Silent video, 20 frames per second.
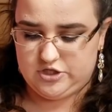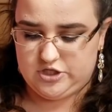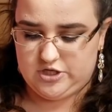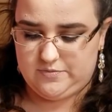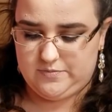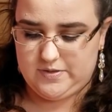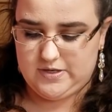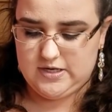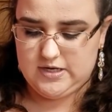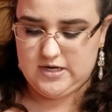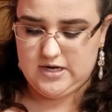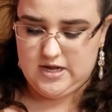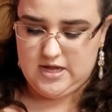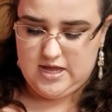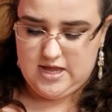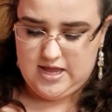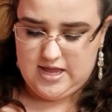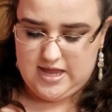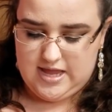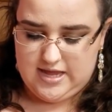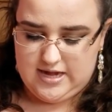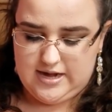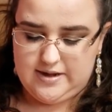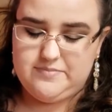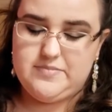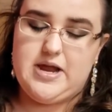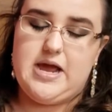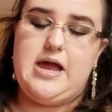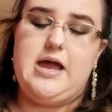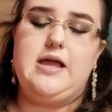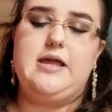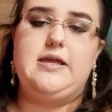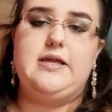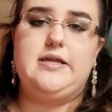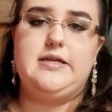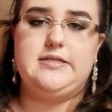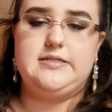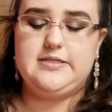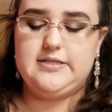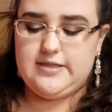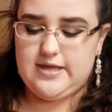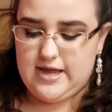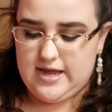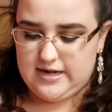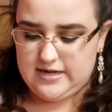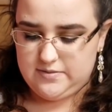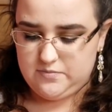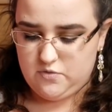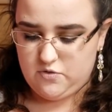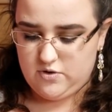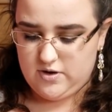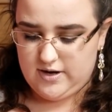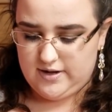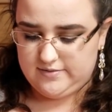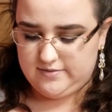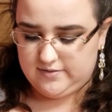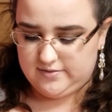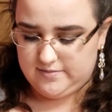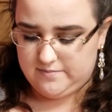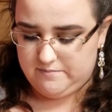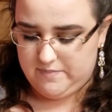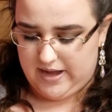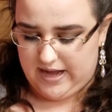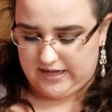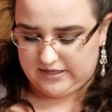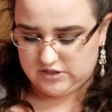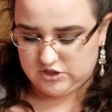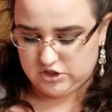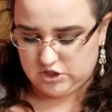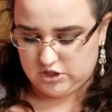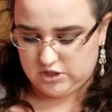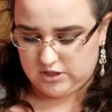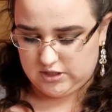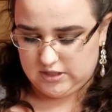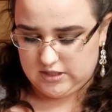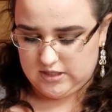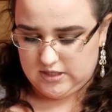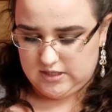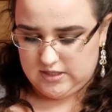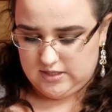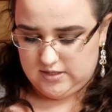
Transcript: a shimmer, and I'm not into that anymore. And then the mattes are